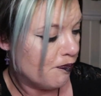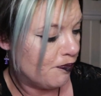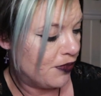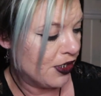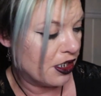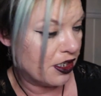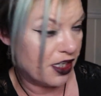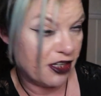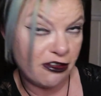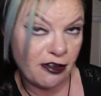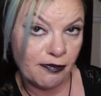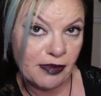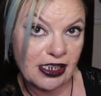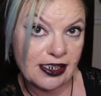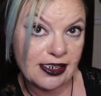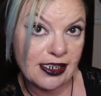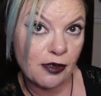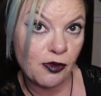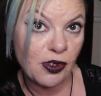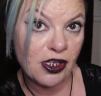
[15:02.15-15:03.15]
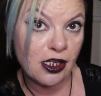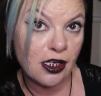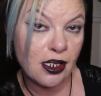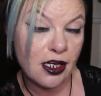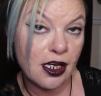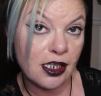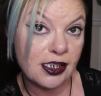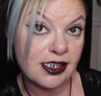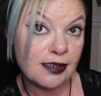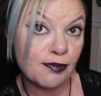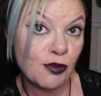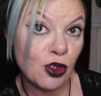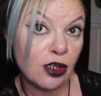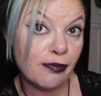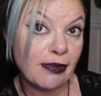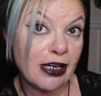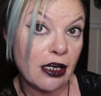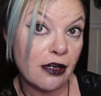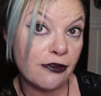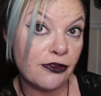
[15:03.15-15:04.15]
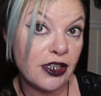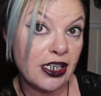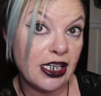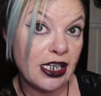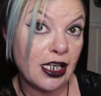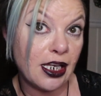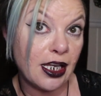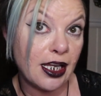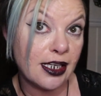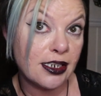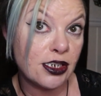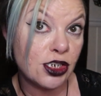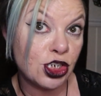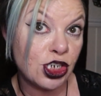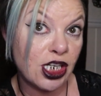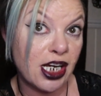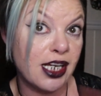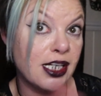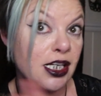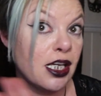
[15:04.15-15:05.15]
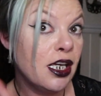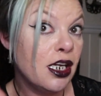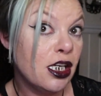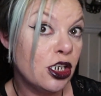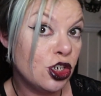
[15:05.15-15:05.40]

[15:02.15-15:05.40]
But if I mix it with a small amount of the lighter shade,